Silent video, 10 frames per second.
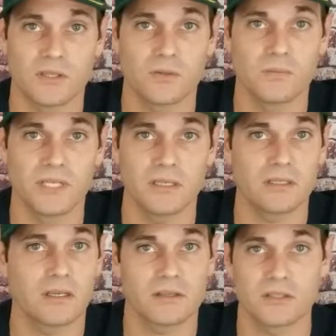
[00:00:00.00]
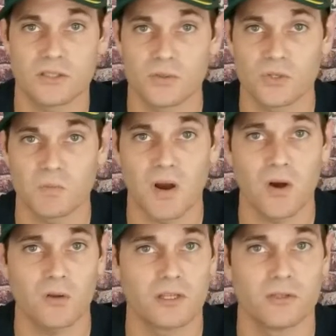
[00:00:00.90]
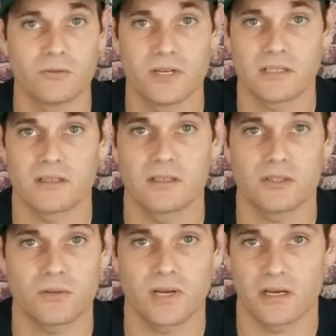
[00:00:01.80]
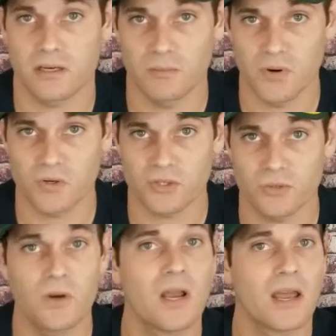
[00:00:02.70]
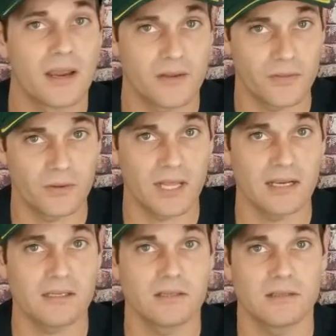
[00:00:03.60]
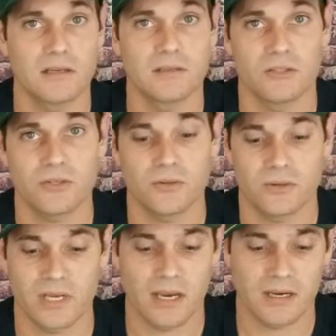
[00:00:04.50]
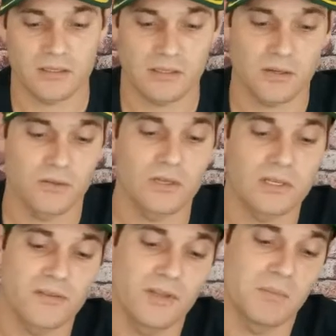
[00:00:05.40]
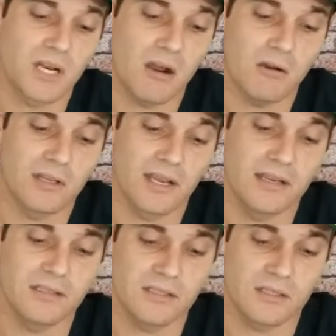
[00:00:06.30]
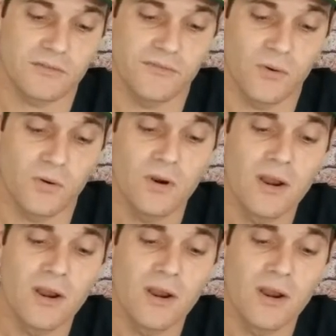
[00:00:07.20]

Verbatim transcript: too big, nothing's too small. They do residential and commercial, and they're licensed and insured guys. So you can give them a call at 864